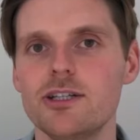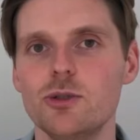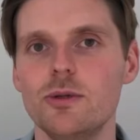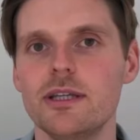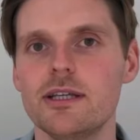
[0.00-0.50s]

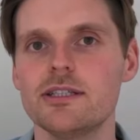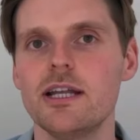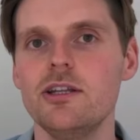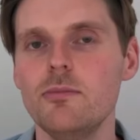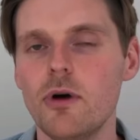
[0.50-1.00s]
doing this,
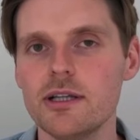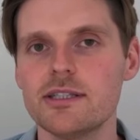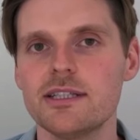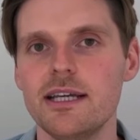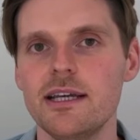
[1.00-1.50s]
and you might
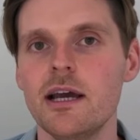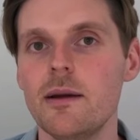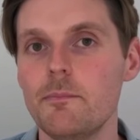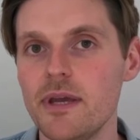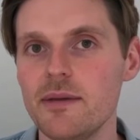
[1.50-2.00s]
see
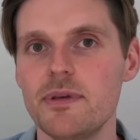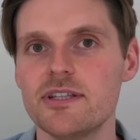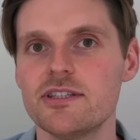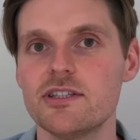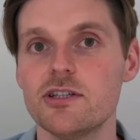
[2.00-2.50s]
big
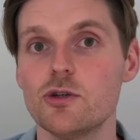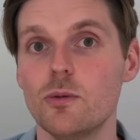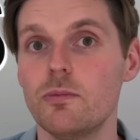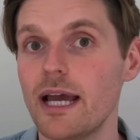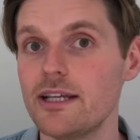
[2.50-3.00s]
businesses or
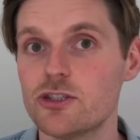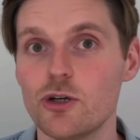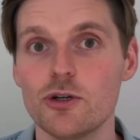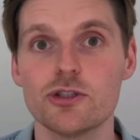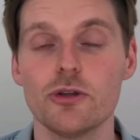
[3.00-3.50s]

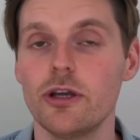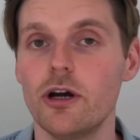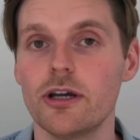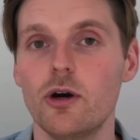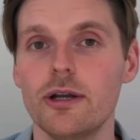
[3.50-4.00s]
ASOS or the
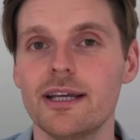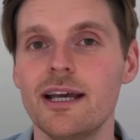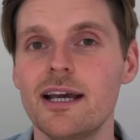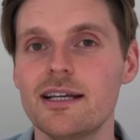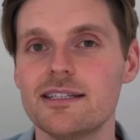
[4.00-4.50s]
Iconic
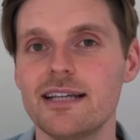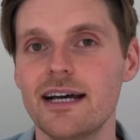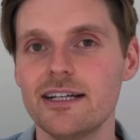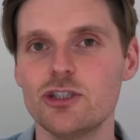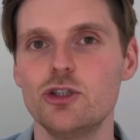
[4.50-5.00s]

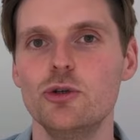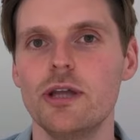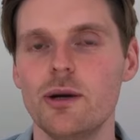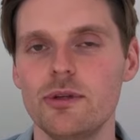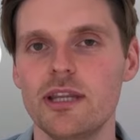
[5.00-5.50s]
starting to do
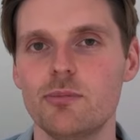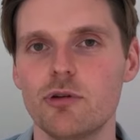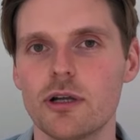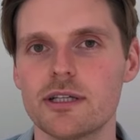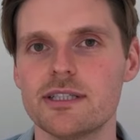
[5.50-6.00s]
that with their
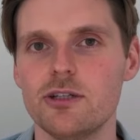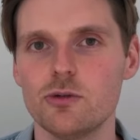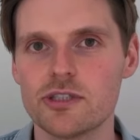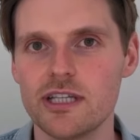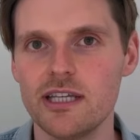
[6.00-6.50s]
product set. You'll
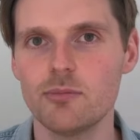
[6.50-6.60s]
see the